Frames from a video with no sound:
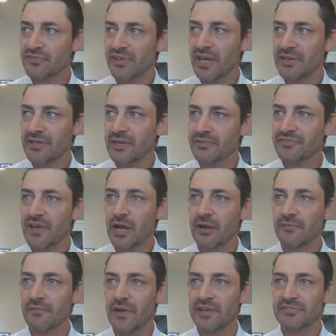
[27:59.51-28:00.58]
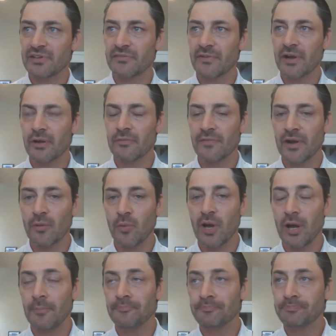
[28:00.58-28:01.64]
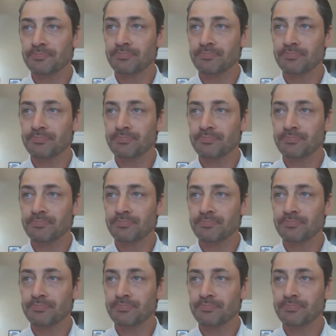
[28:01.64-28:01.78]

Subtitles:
the idea of sacrificing very, very well.